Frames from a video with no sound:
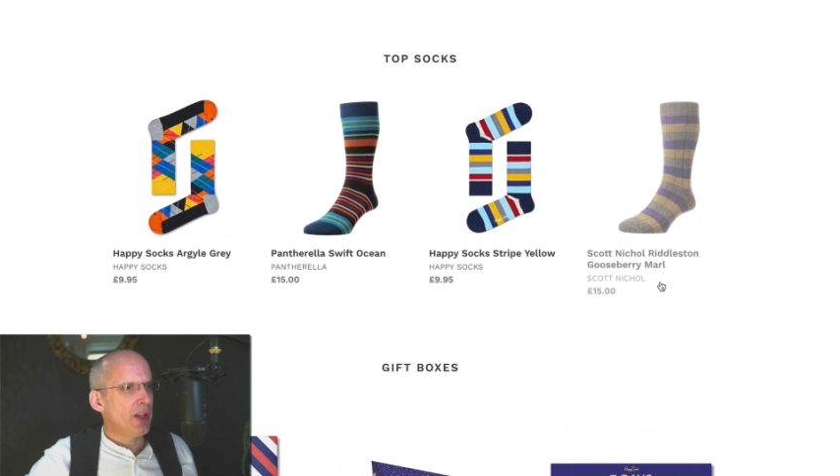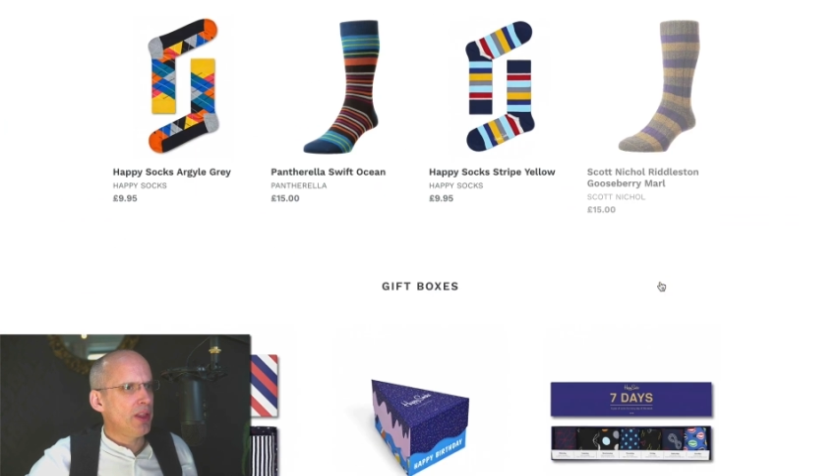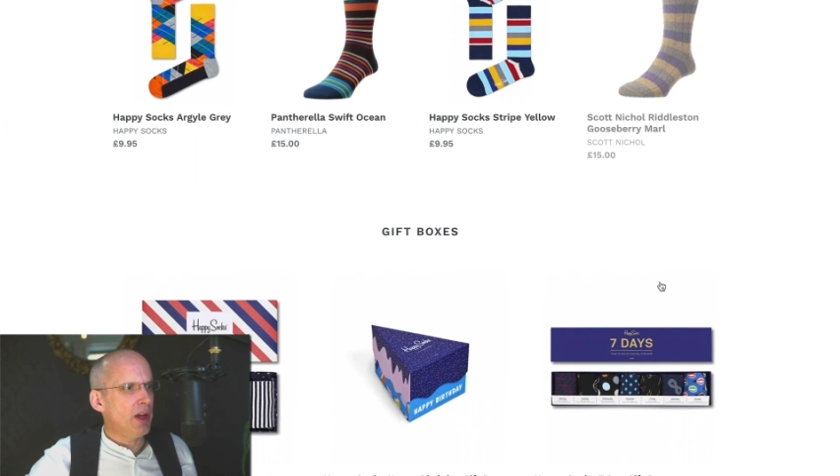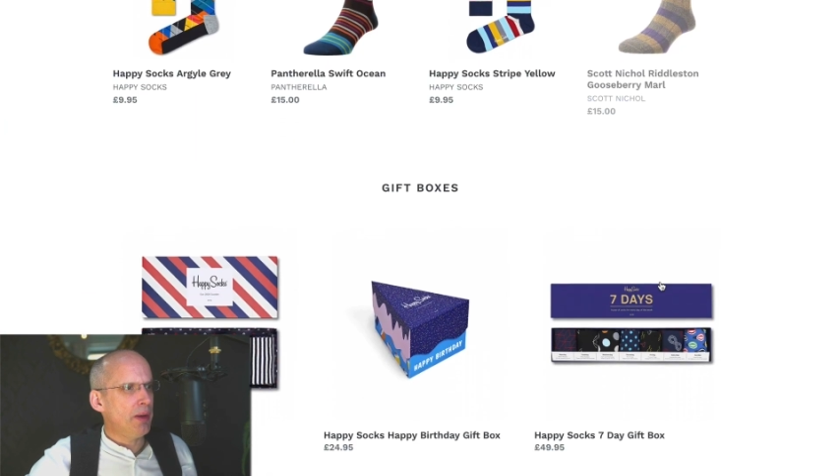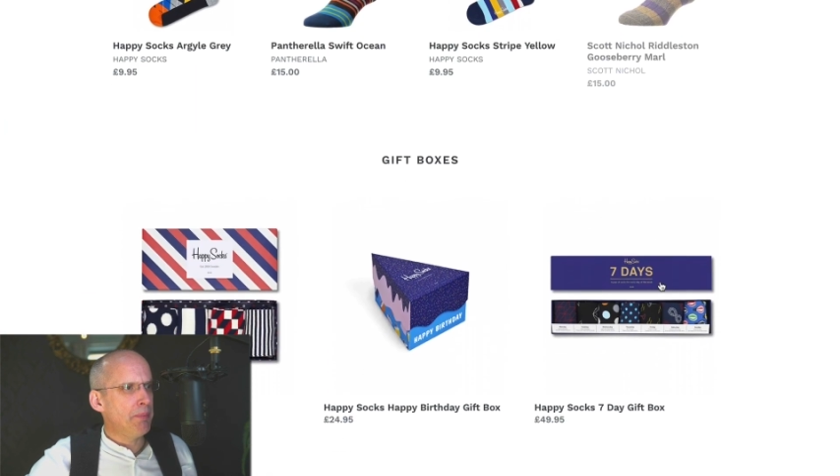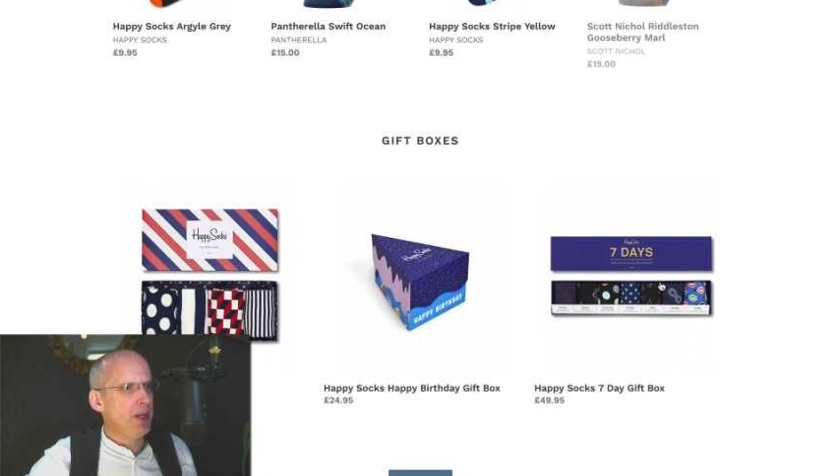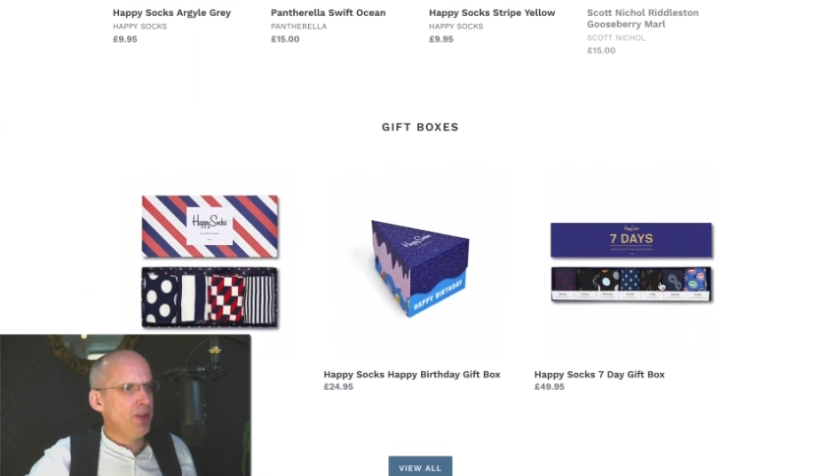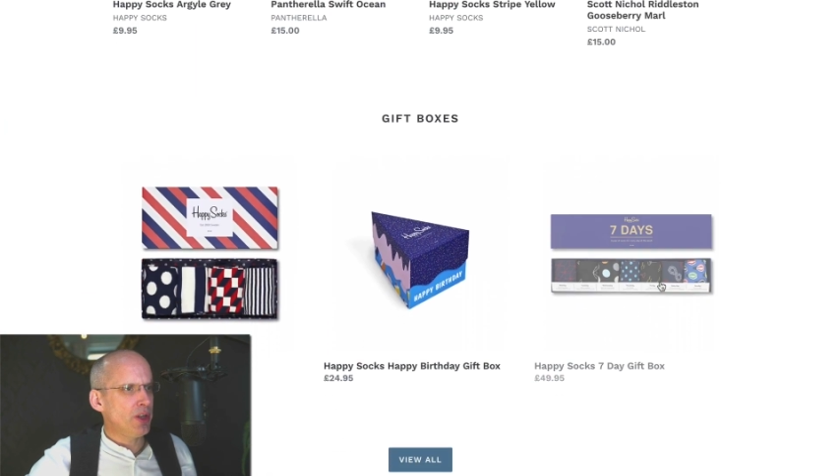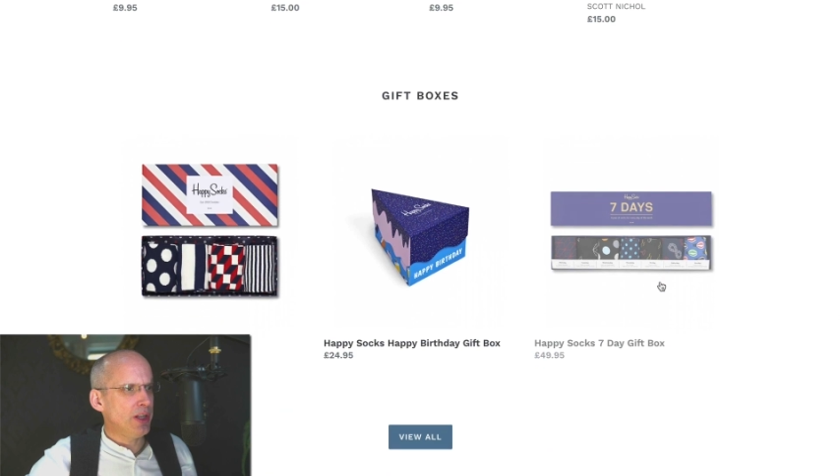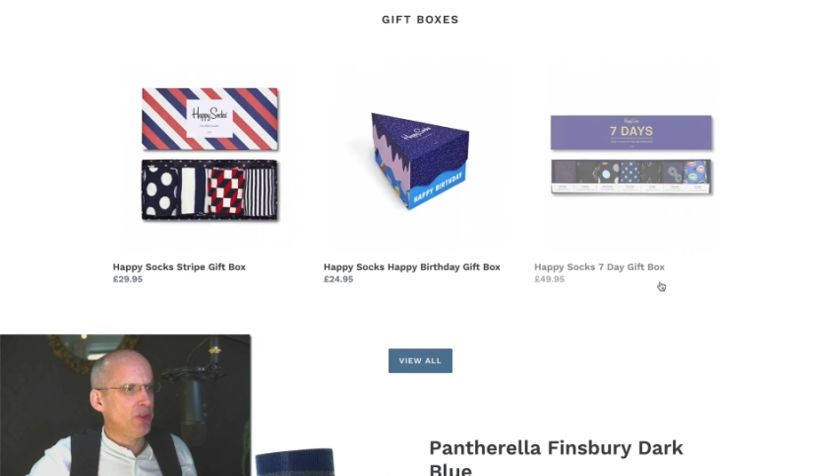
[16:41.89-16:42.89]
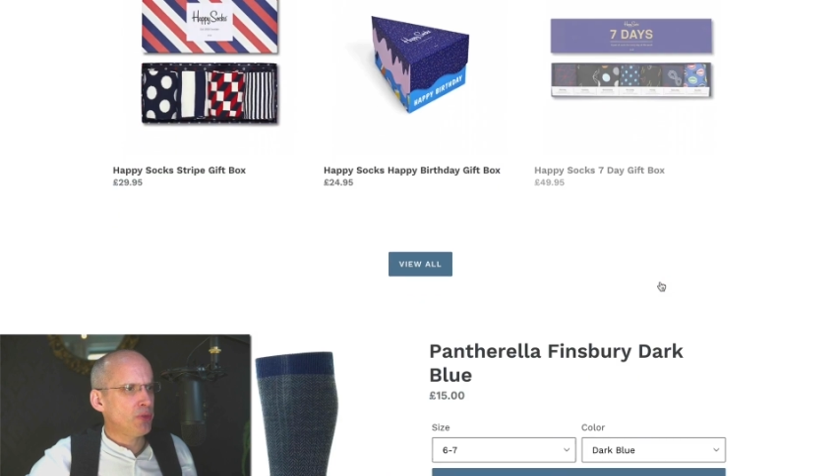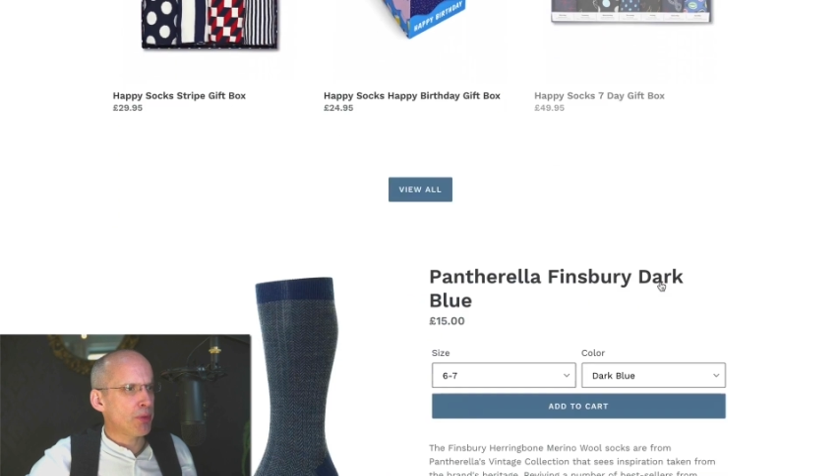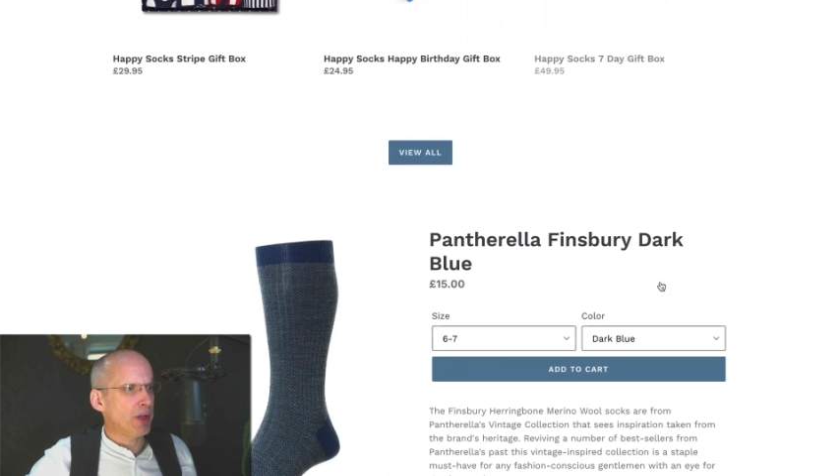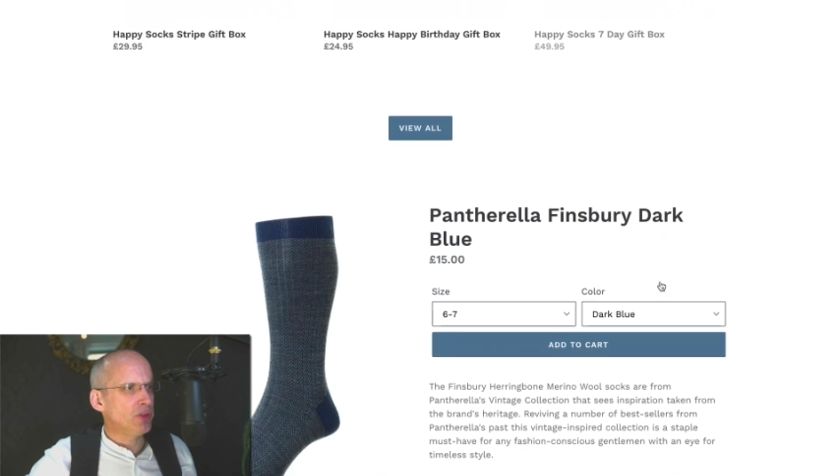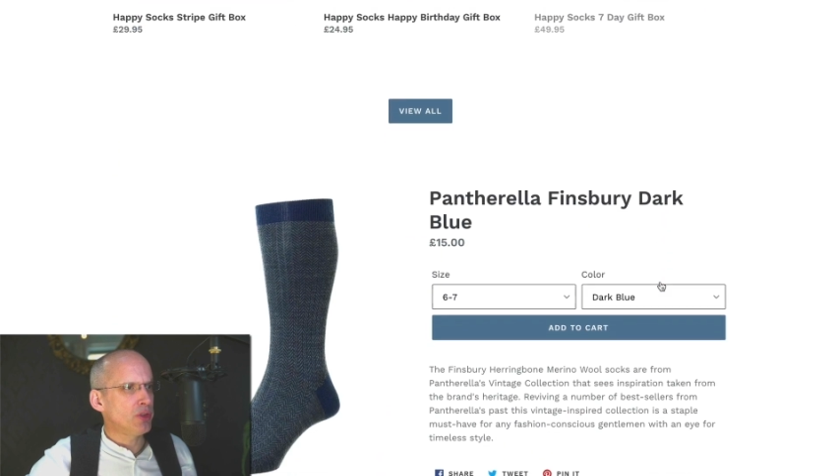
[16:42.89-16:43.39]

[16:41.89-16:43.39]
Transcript: that immediately springs